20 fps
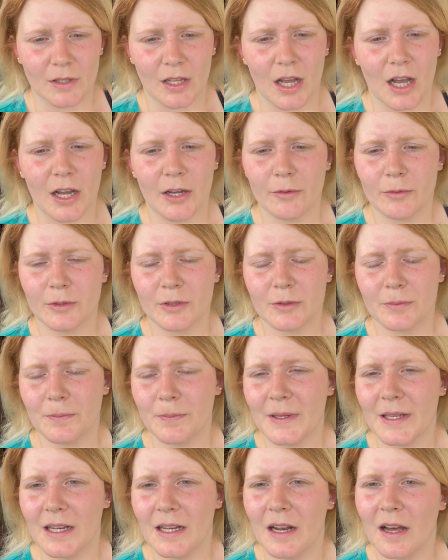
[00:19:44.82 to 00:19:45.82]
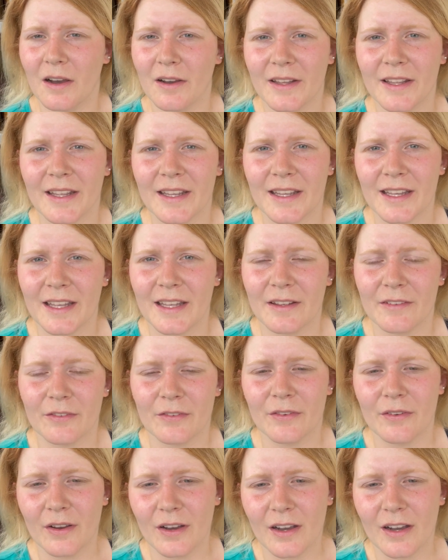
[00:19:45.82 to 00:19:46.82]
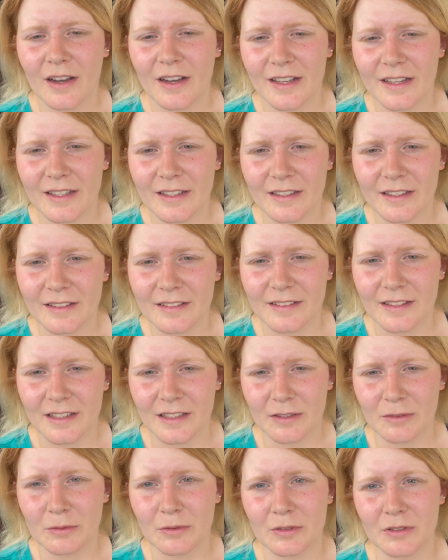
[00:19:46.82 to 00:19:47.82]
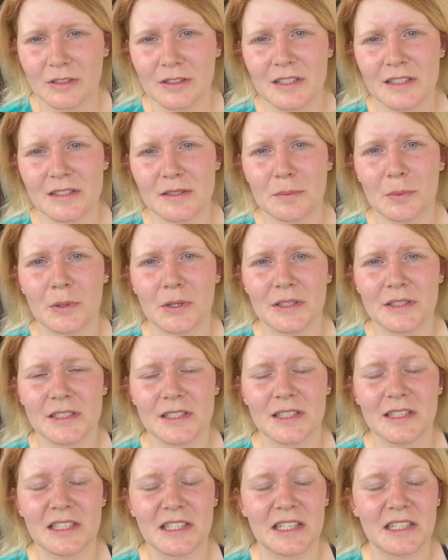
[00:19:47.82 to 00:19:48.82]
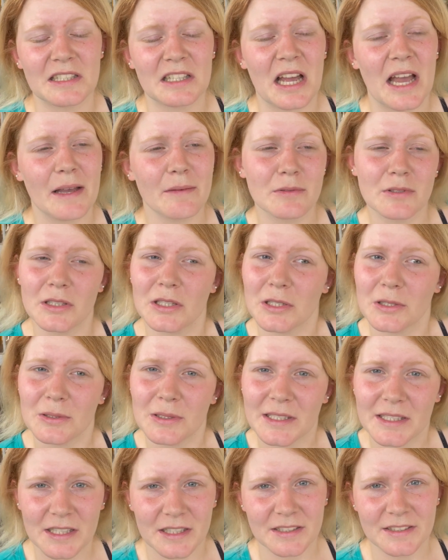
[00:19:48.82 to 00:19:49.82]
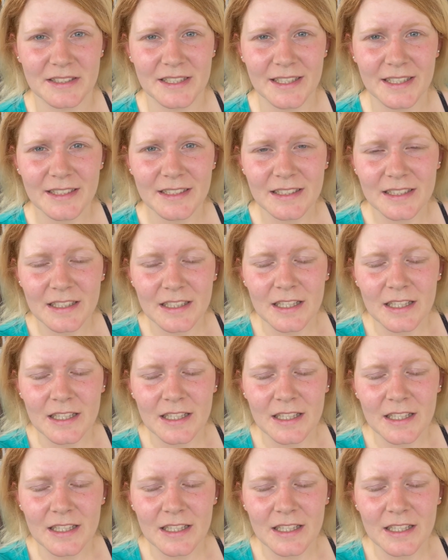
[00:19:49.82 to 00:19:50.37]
I would be lying if I said I wasn't disappointed and absolutely gutted.